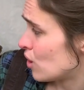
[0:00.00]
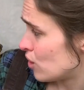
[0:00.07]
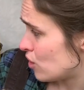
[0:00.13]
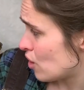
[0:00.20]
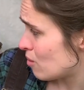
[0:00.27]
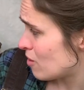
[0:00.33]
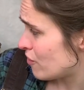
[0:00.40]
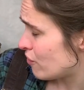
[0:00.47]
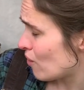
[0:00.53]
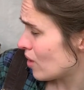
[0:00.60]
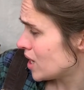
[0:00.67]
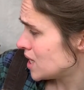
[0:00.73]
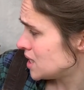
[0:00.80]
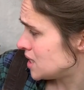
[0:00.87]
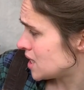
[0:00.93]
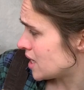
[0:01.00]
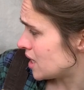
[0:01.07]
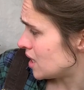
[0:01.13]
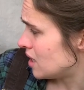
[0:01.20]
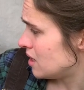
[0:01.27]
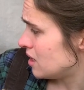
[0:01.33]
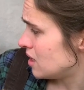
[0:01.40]
Though before he
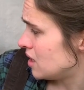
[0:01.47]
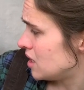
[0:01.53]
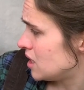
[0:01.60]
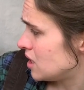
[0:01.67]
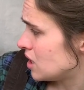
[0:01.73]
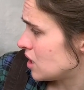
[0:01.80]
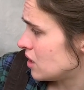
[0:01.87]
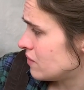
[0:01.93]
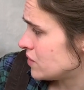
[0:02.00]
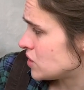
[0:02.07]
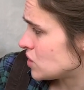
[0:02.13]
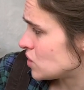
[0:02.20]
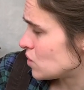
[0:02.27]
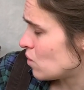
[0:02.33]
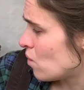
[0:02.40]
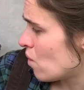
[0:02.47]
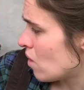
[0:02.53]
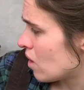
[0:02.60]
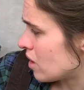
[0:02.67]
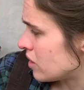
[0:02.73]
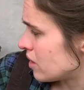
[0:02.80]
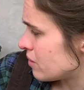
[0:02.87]
did, he could have
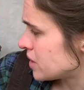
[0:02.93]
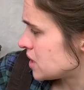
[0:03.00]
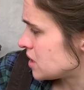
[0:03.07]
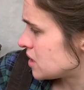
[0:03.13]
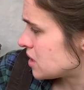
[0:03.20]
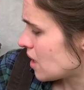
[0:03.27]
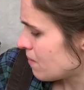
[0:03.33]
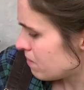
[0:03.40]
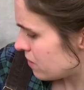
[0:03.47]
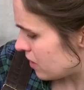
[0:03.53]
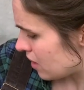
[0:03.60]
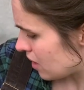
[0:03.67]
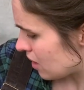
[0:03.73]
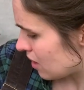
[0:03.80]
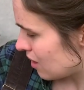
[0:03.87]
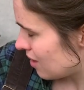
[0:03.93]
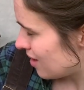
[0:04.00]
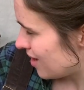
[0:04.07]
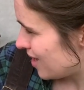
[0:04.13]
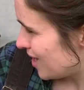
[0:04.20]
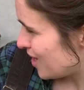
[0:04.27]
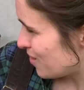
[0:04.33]
sworn there was something
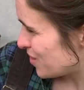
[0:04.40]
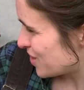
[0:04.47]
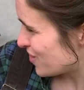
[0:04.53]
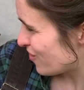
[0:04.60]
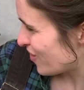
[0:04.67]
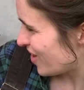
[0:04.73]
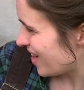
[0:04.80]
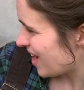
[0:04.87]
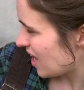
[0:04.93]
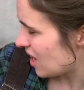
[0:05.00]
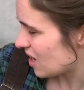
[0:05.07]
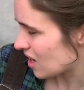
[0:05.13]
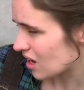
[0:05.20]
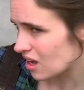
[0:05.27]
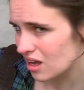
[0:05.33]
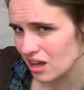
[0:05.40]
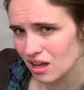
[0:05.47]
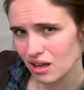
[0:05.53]
he was forgetting.